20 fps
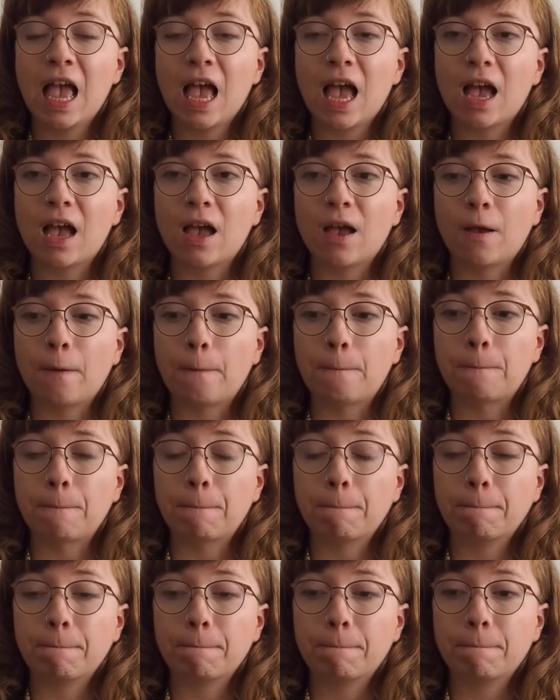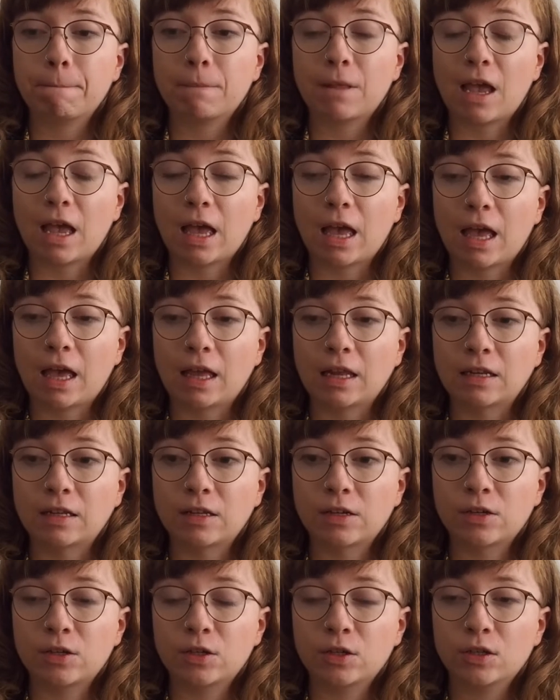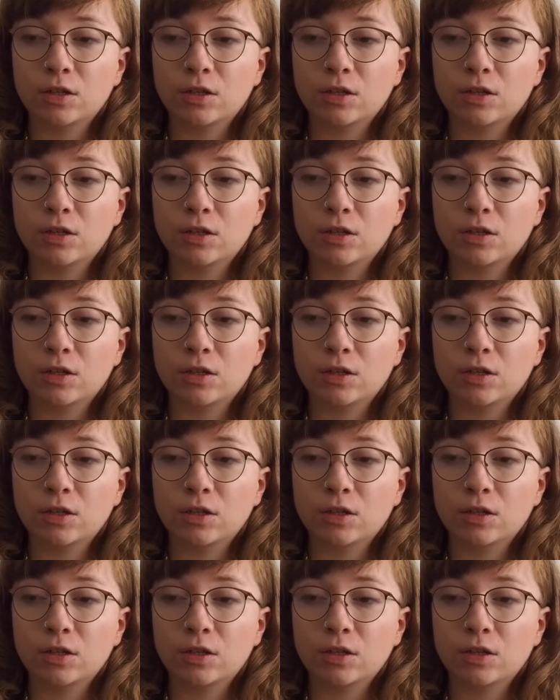and